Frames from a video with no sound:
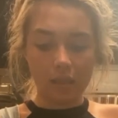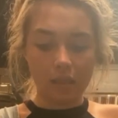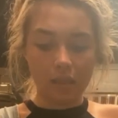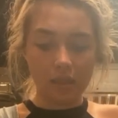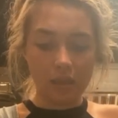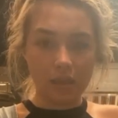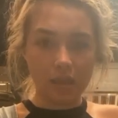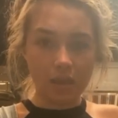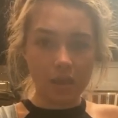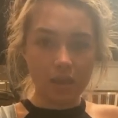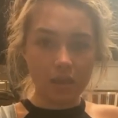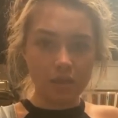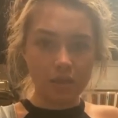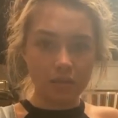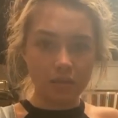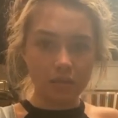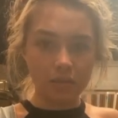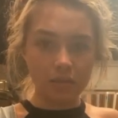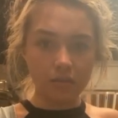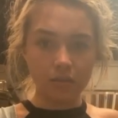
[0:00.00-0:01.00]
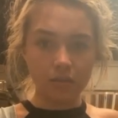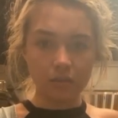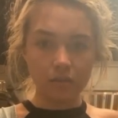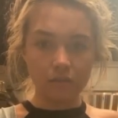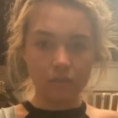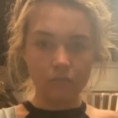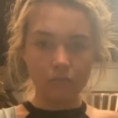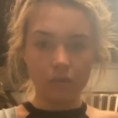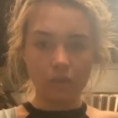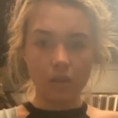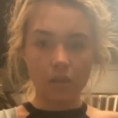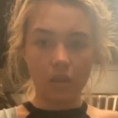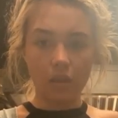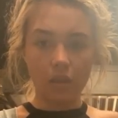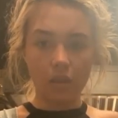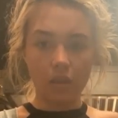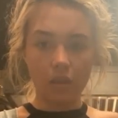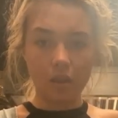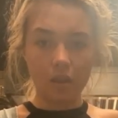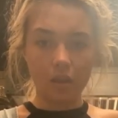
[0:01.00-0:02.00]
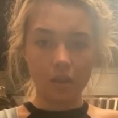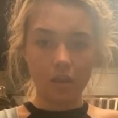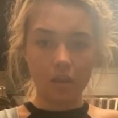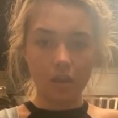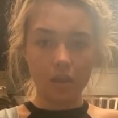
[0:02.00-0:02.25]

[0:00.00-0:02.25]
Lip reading: this, what do you think,